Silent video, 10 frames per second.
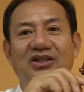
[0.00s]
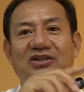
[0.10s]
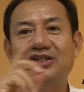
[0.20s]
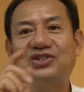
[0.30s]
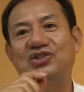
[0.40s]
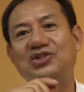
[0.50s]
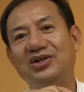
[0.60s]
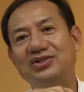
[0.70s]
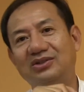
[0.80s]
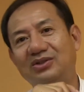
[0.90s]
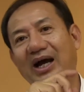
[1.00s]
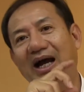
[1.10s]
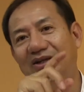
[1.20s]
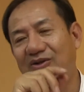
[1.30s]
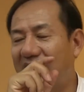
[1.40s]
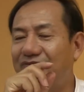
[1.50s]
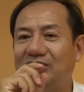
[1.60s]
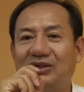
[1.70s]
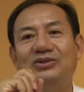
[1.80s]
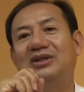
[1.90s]
In this situation, you have
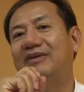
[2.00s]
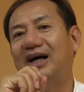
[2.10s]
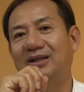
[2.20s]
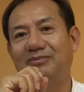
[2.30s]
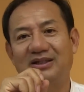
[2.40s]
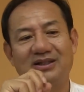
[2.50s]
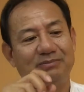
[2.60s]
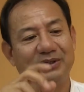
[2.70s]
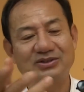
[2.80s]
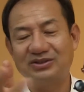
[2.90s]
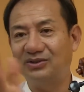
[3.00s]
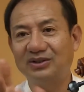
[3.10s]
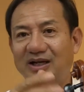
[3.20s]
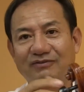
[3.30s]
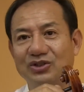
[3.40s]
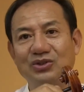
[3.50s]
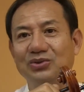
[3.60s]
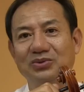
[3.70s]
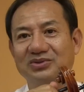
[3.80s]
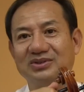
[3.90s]
to go to your violin maker because you don't have the
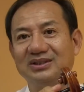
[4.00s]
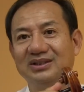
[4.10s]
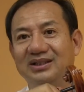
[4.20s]
tools.